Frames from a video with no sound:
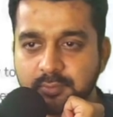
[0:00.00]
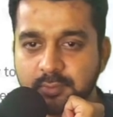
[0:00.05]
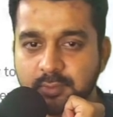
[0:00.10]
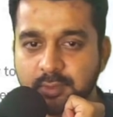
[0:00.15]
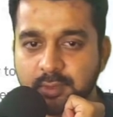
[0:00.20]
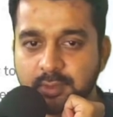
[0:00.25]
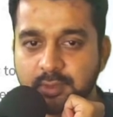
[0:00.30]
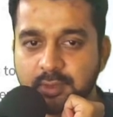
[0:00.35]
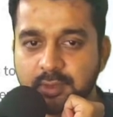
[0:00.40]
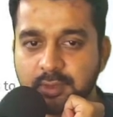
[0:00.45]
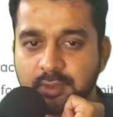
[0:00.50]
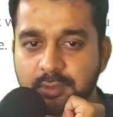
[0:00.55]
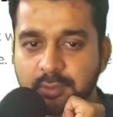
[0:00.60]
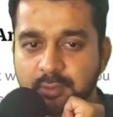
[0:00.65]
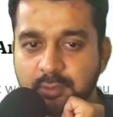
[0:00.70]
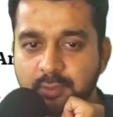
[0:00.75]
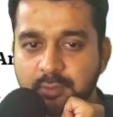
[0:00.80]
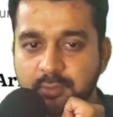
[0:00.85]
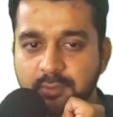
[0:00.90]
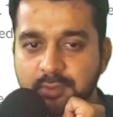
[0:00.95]
Let's
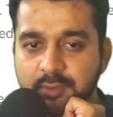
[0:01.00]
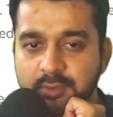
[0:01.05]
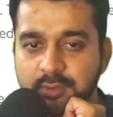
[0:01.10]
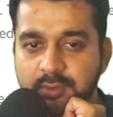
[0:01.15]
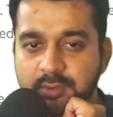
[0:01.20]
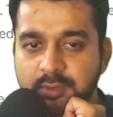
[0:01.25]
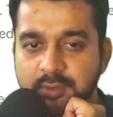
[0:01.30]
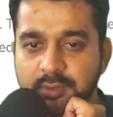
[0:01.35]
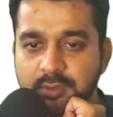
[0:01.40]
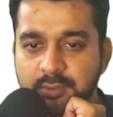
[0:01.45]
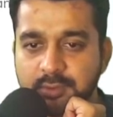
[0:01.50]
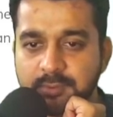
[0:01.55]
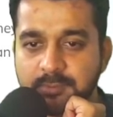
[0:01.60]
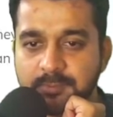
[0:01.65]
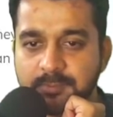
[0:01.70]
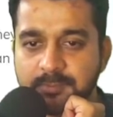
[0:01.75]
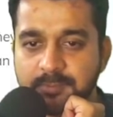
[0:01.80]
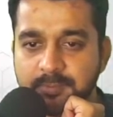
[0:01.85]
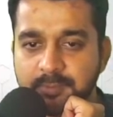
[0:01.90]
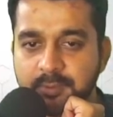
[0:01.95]
go with the
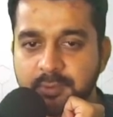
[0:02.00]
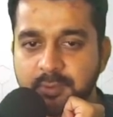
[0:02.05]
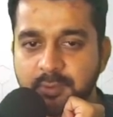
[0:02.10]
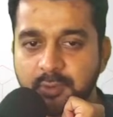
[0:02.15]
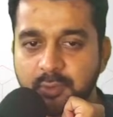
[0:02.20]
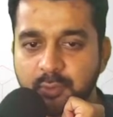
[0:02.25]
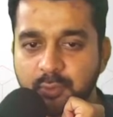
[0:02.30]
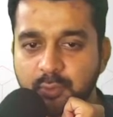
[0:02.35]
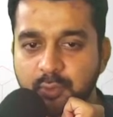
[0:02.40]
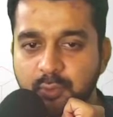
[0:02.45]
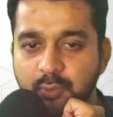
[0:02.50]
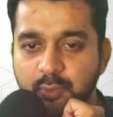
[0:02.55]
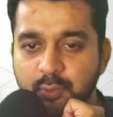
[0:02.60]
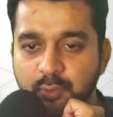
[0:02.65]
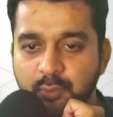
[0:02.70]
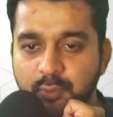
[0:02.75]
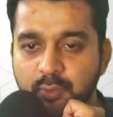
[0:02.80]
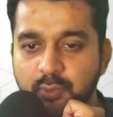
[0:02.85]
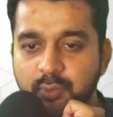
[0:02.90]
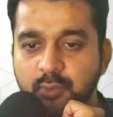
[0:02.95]
new
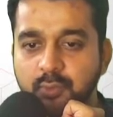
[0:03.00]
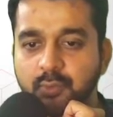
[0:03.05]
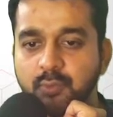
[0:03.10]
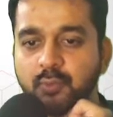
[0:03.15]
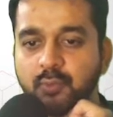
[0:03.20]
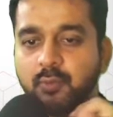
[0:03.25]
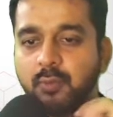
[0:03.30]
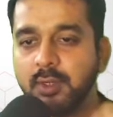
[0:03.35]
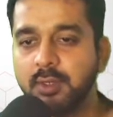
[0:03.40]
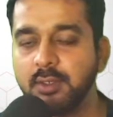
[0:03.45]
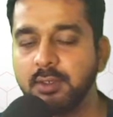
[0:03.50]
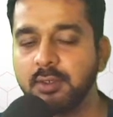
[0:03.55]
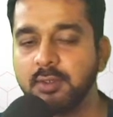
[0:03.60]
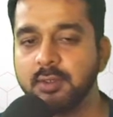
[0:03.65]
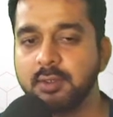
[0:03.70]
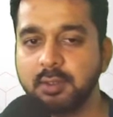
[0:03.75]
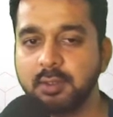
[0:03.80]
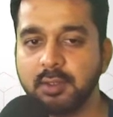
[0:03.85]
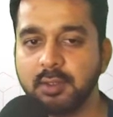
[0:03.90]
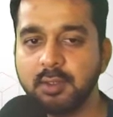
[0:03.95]
one
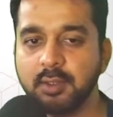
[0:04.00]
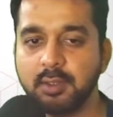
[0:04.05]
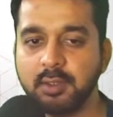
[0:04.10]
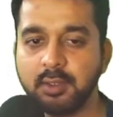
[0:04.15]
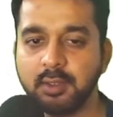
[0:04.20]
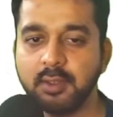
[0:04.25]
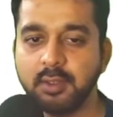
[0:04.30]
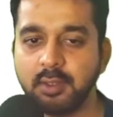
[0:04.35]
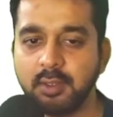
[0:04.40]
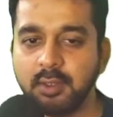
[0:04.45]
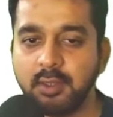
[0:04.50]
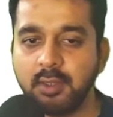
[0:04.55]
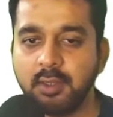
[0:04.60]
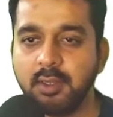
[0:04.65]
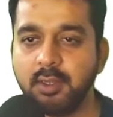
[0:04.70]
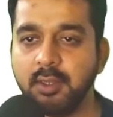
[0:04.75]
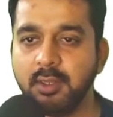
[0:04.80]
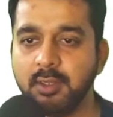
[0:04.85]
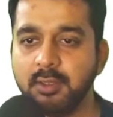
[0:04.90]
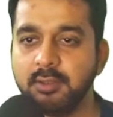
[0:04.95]

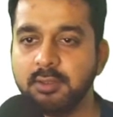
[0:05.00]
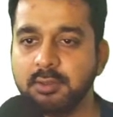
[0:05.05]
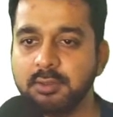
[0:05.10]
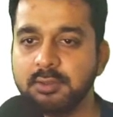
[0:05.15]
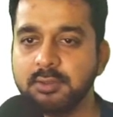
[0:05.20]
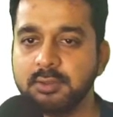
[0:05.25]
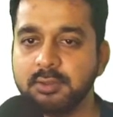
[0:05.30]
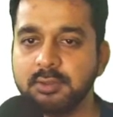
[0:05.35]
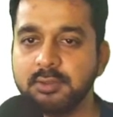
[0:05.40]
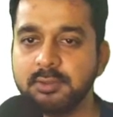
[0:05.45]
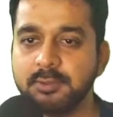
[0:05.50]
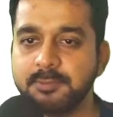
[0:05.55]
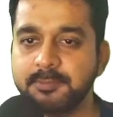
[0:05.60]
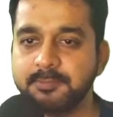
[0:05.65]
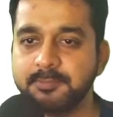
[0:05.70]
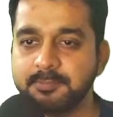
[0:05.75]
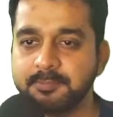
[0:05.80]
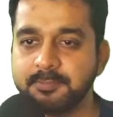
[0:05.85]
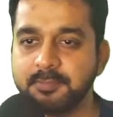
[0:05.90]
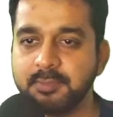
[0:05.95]
and
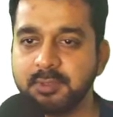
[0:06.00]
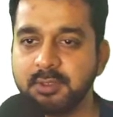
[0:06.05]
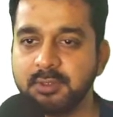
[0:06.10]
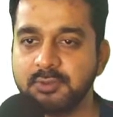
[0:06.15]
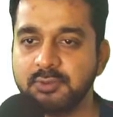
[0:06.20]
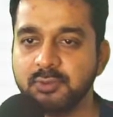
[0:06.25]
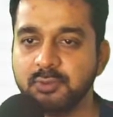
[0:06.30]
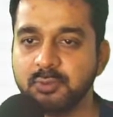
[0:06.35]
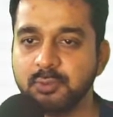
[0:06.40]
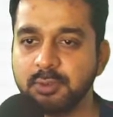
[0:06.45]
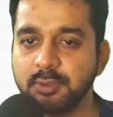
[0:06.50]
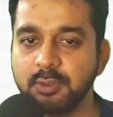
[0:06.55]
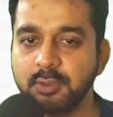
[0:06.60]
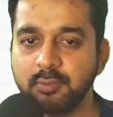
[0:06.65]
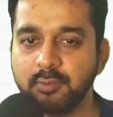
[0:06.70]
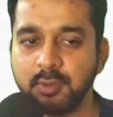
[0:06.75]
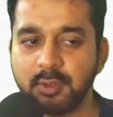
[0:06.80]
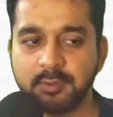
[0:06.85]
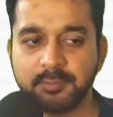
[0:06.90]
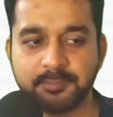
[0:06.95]
let's choose this one.